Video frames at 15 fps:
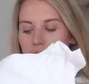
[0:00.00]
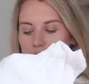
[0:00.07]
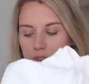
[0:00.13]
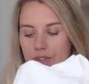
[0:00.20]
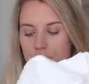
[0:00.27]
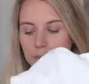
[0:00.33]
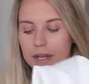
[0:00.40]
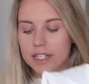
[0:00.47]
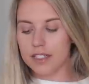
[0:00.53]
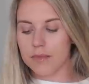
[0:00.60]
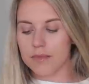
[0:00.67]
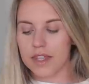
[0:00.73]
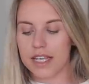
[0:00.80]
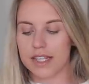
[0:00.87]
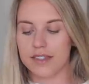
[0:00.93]
I also picked
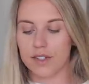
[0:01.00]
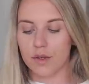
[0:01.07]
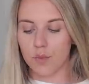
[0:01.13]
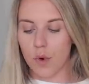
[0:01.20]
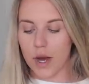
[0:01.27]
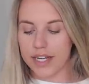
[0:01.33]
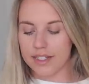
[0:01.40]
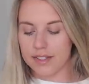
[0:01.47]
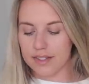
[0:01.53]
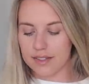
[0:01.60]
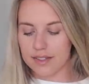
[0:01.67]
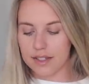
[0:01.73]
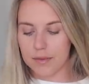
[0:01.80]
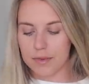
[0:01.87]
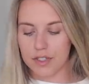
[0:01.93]
up this white
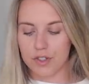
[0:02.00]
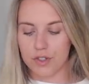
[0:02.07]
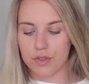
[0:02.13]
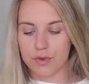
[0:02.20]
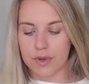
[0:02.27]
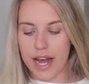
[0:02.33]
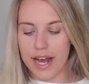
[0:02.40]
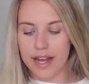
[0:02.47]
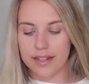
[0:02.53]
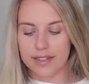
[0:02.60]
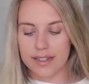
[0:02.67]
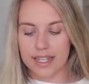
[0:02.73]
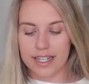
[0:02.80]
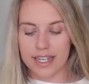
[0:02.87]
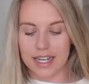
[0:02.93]
summer's
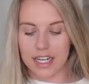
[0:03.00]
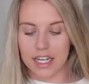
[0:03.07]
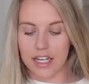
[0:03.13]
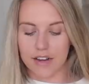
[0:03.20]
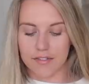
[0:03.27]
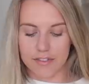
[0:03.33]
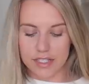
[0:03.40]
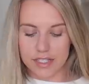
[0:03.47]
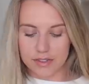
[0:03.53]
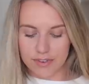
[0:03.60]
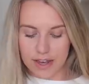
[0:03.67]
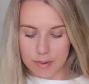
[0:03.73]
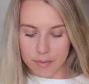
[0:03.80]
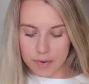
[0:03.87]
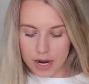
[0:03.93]
dress. And again, I love this
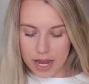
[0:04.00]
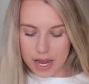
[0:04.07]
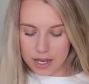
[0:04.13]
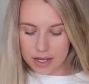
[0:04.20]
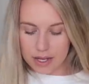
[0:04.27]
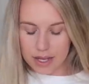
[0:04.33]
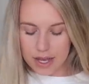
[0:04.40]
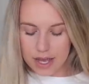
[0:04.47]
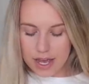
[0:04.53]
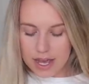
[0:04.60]
fabric.